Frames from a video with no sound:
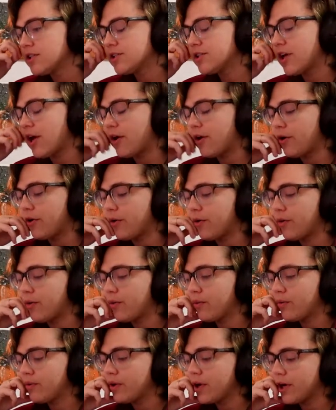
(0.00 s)
So
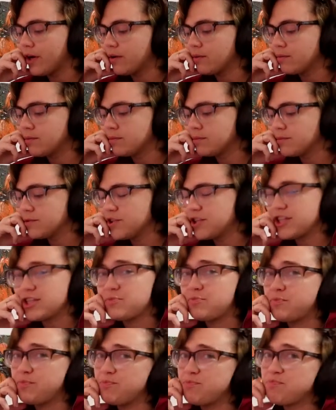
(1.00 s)
she's
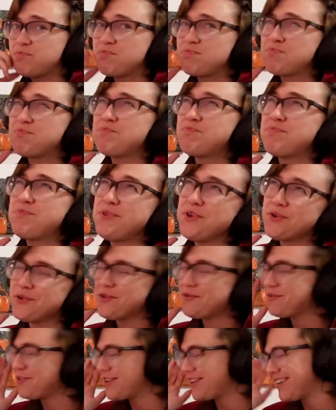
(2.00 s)

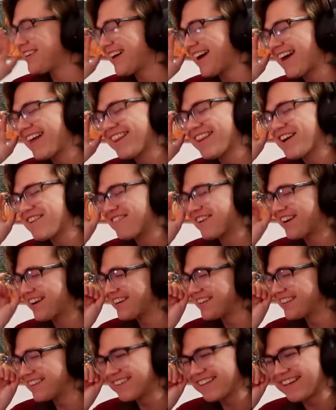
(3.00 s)
beautiful. I love
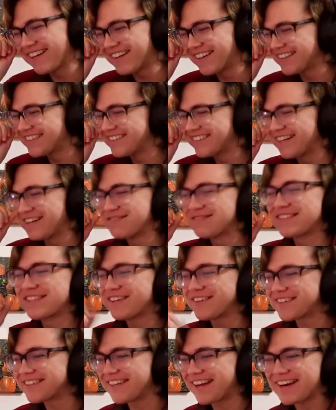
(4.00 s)
her. Oh, I'm
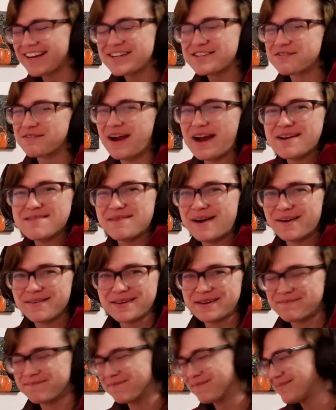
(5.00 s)
so excited to write about
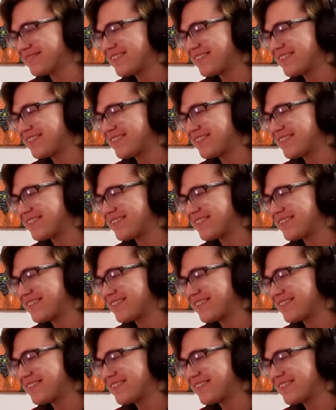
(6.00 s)
them.